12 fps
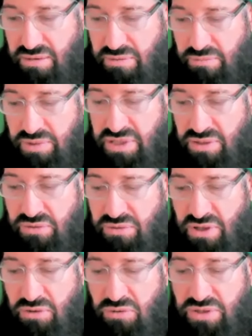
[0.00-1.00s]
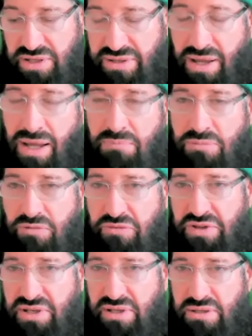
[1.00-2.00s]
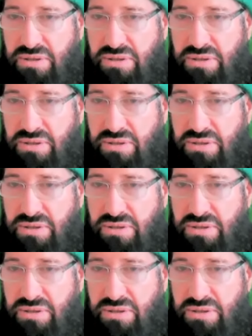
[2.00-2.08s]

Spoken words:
we don't know the time of it,